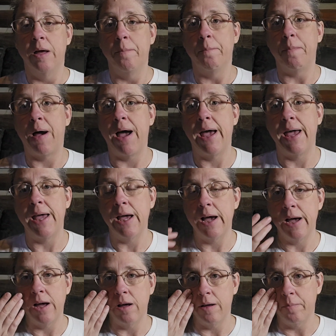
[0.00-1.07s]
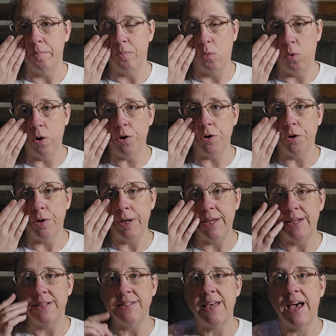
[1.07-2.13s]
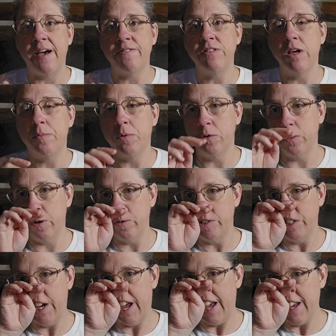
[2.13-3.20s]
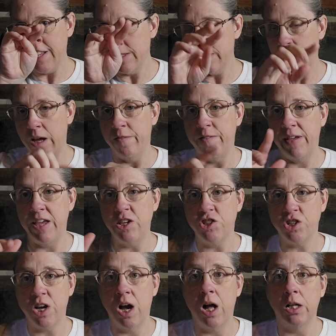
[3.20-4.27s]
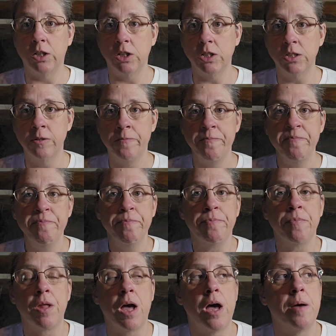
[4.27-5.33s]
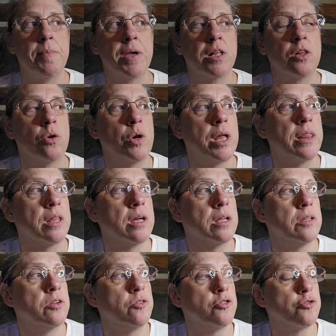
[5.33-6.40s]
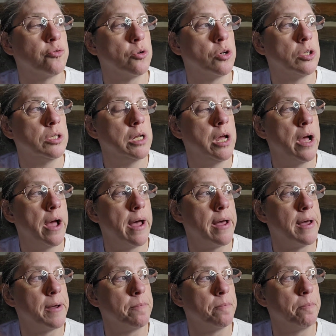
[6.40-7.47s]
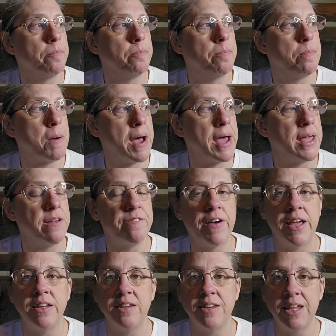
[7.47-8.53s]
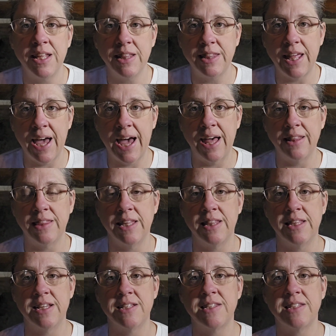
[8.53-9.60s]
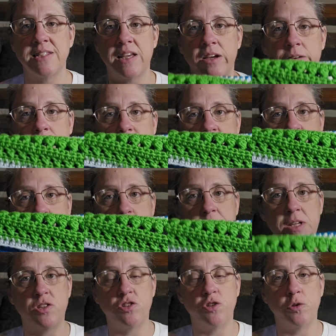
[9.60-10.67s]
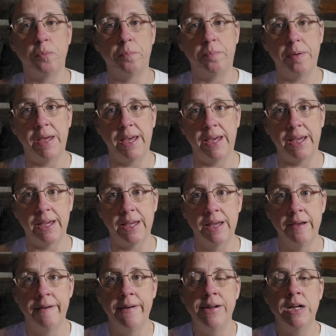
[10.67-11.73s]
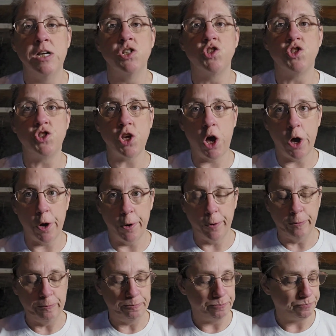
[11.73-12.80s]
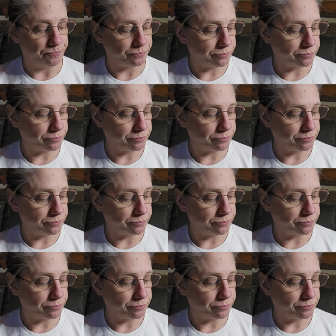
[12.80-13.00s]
my border is half double crochets of each color, including the neutral. But if I did that, then this is going to be too big. So